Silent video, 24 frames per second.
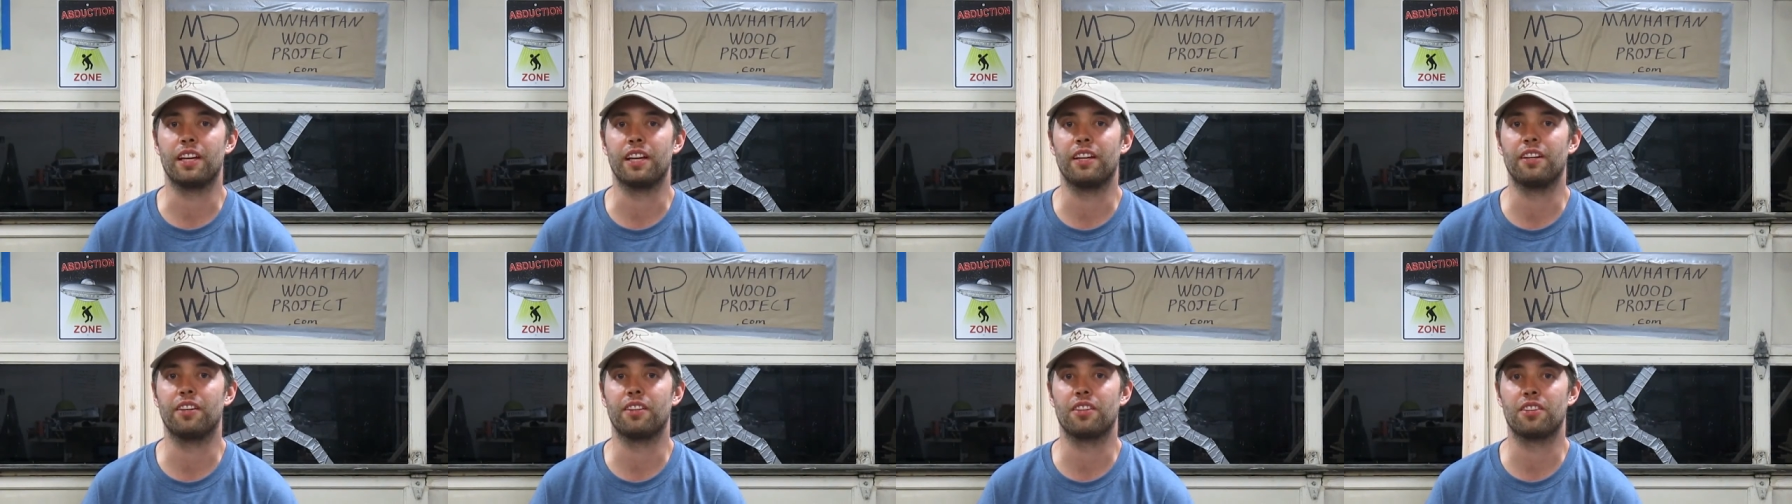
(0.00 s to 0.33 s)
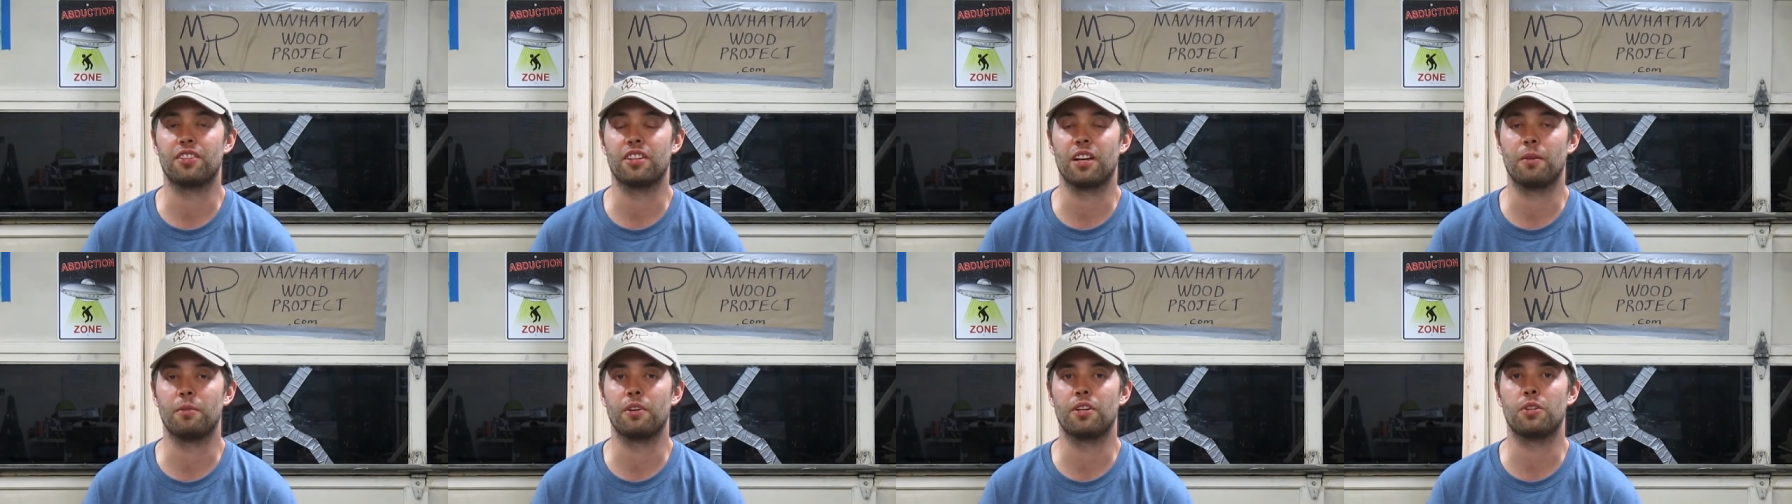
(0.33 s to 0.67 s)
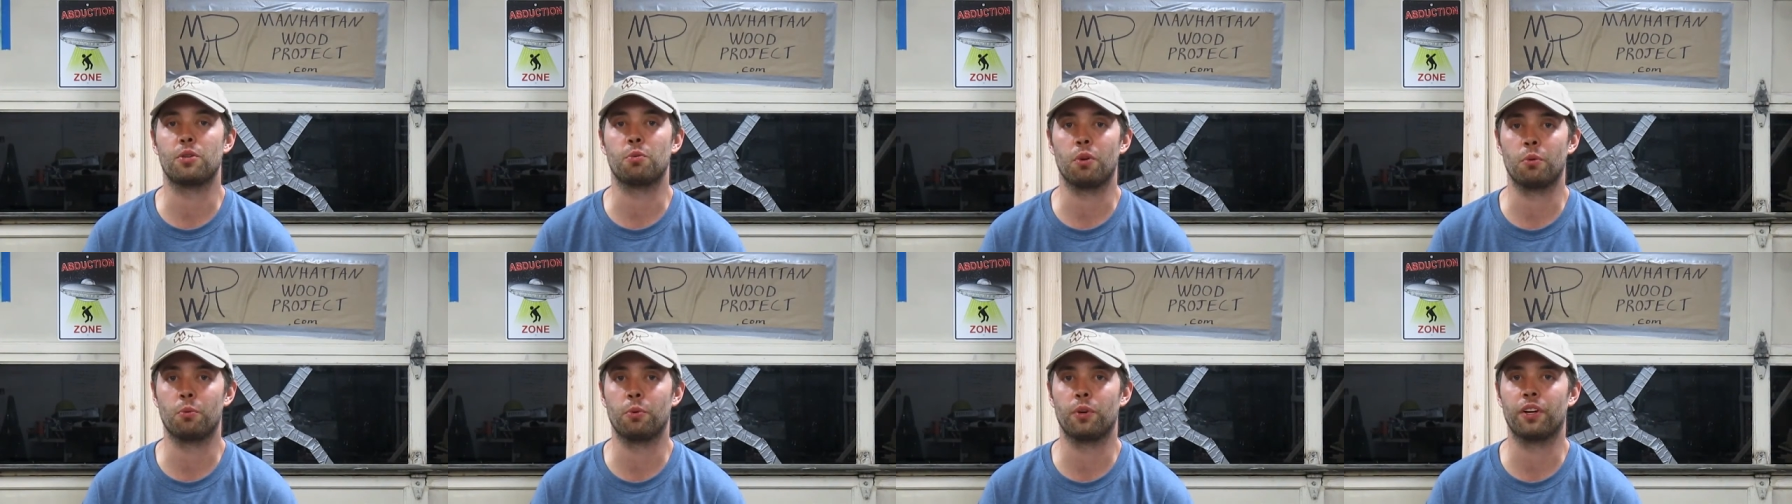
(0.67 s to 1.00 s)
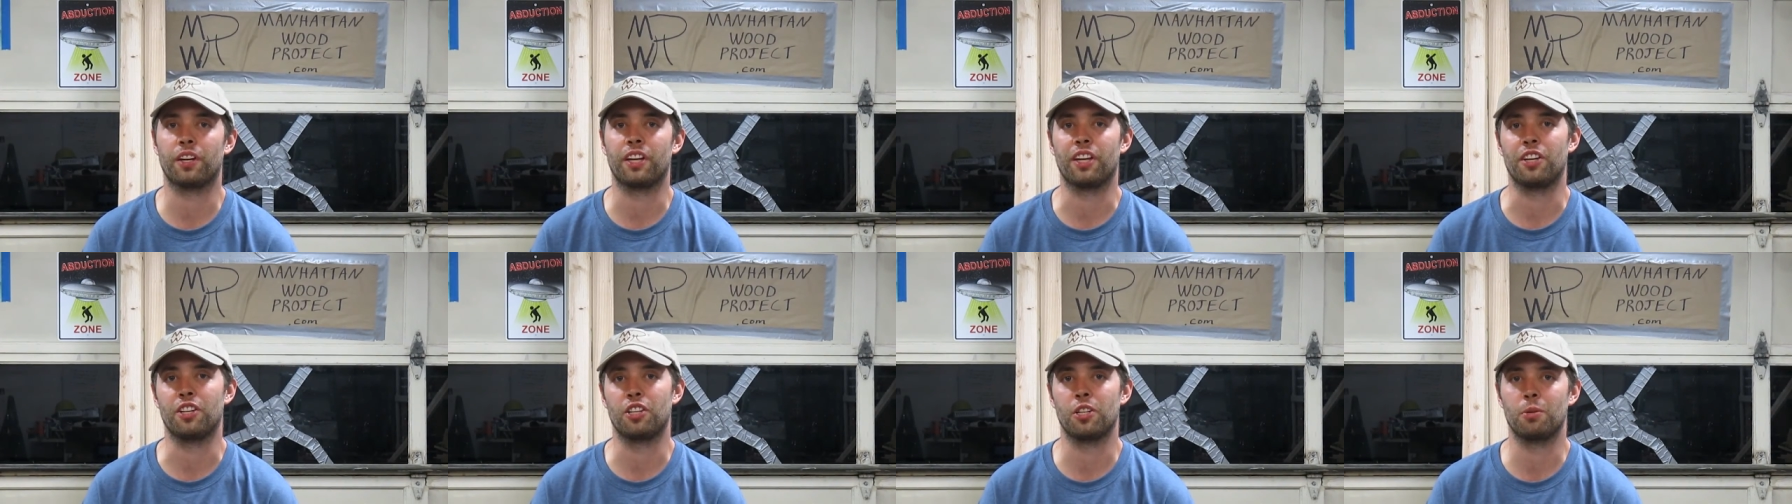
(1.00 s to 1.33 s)
enter the Summers
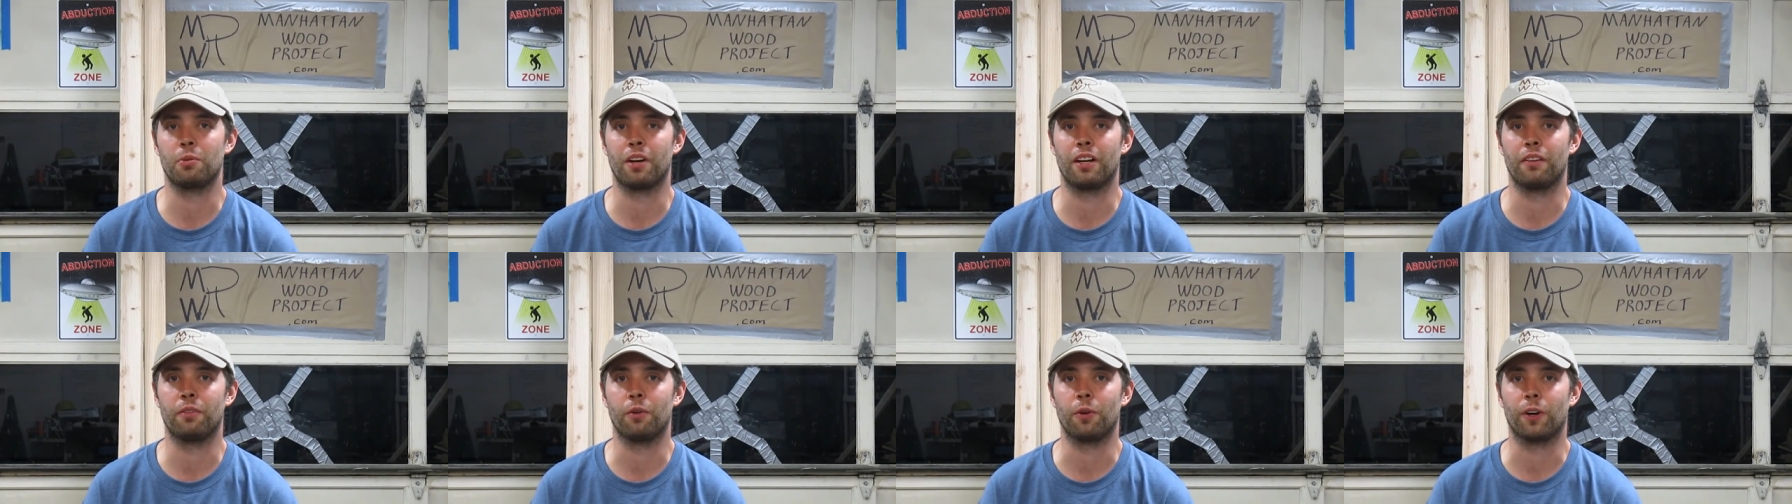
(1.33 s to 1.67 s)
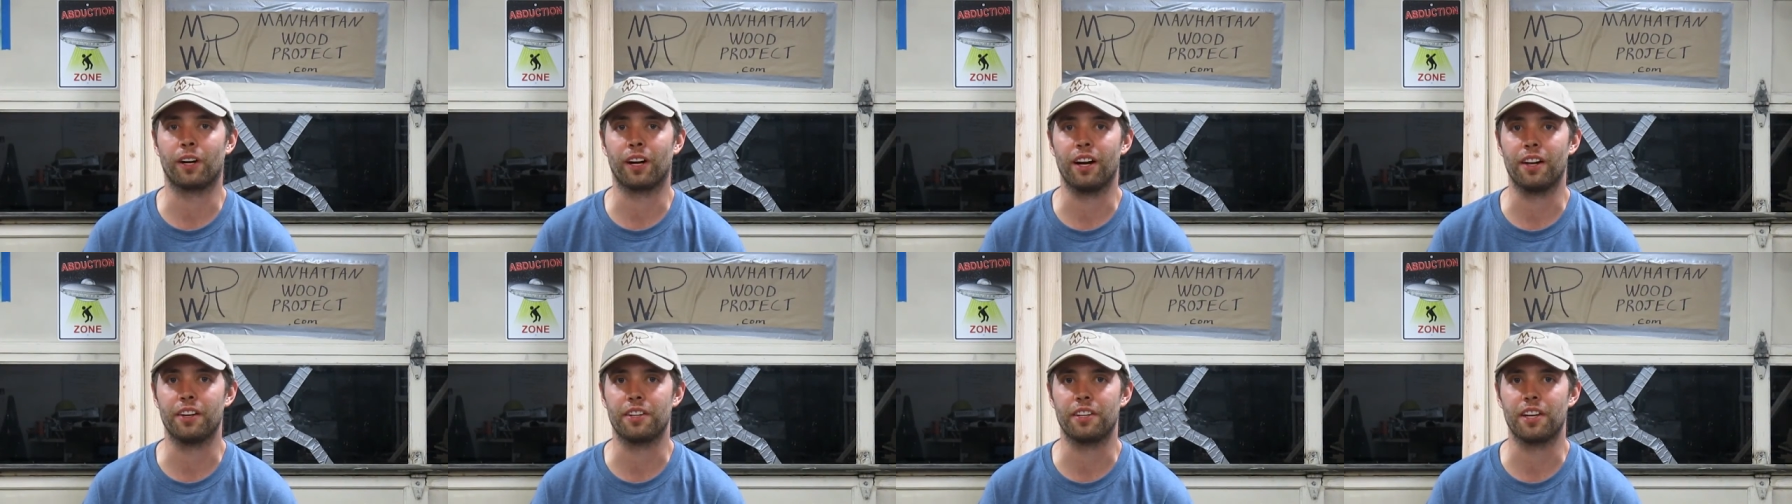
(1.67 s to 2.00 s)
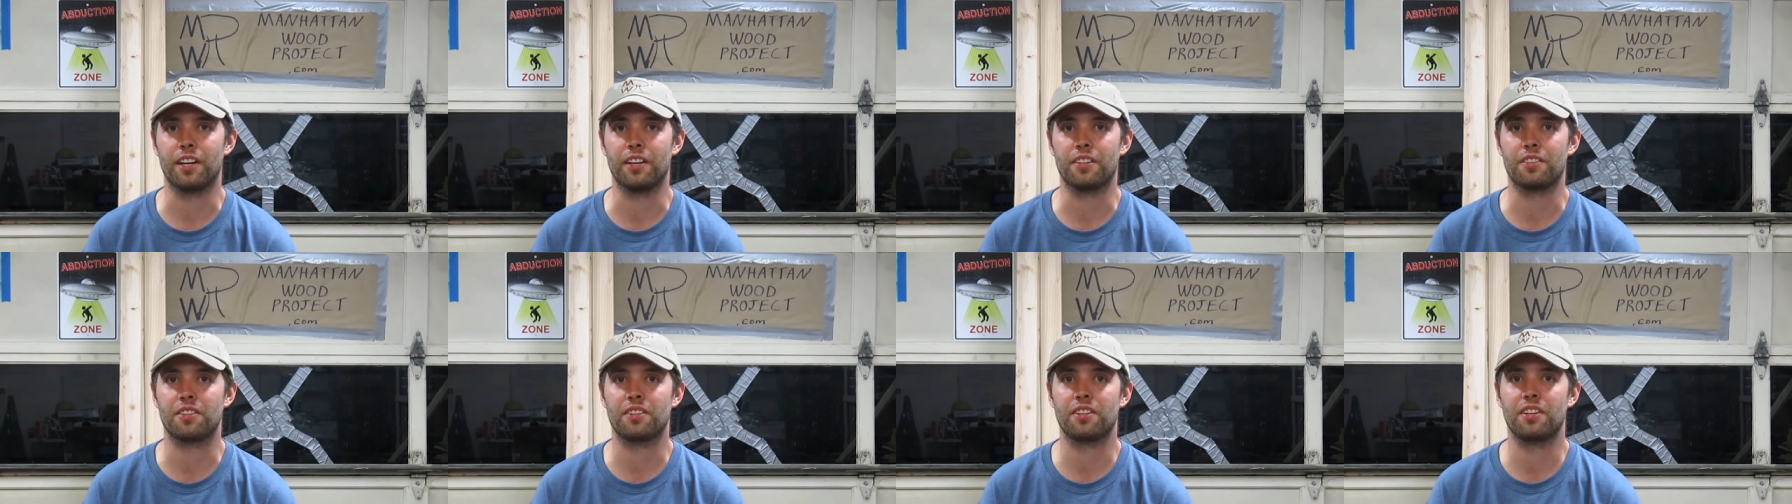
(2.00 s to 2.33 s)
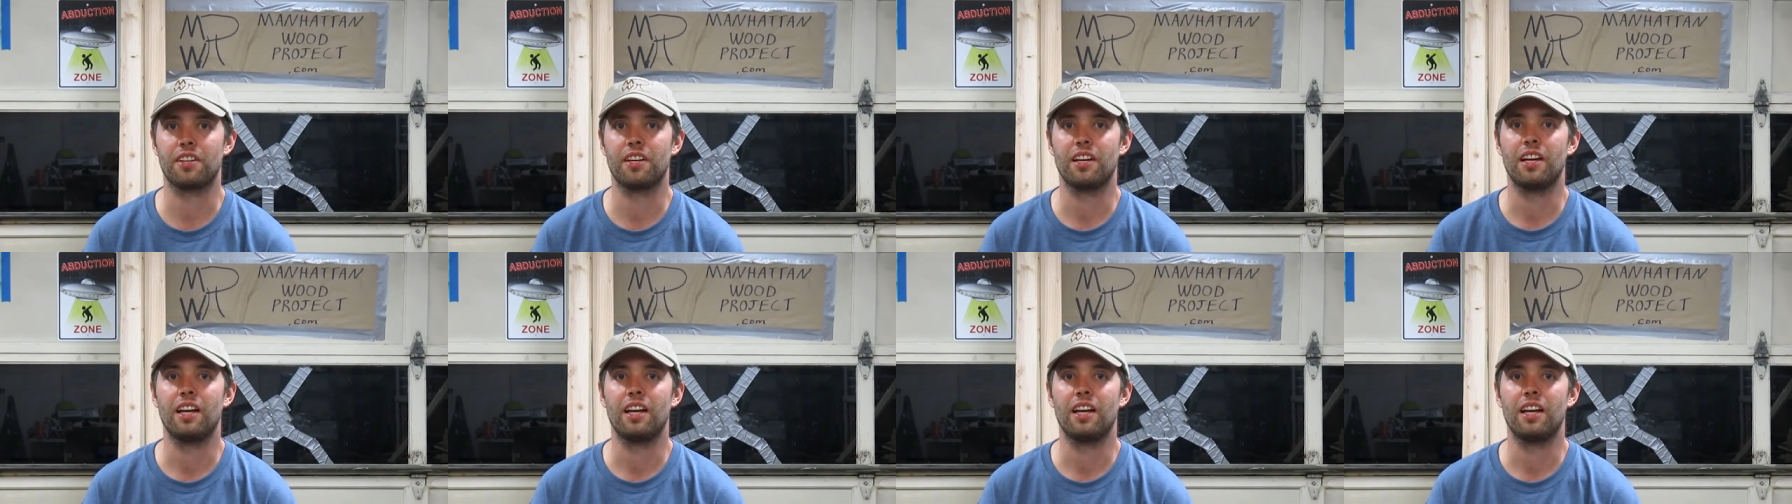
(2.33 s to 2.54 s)
Woodworking 2x4 contest.